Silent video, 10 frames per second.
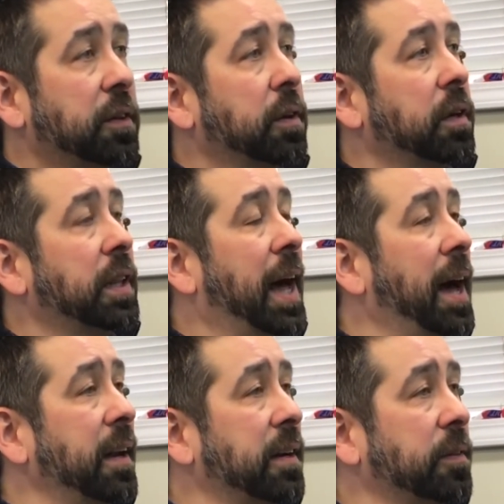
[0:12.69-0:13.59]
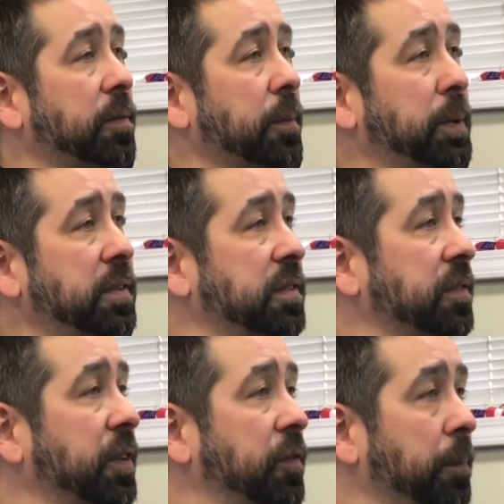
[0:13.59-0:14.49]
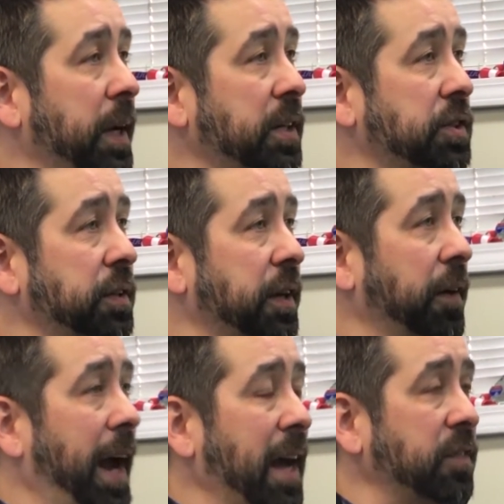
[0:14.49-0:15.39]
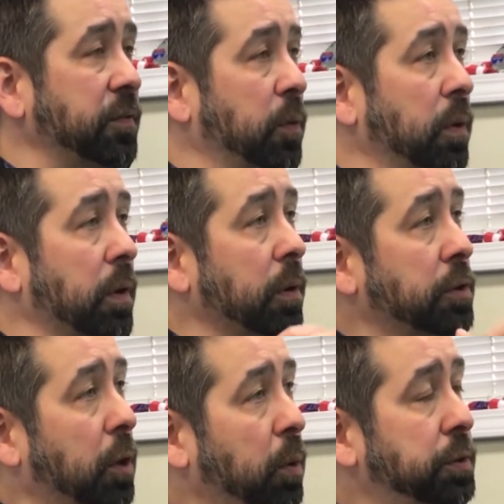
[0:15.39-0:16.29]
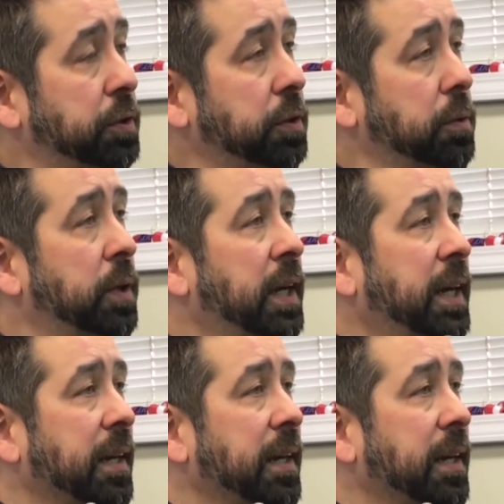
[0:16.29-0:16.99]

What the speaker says: There are a lot of pieces of information that are asked for or told to you.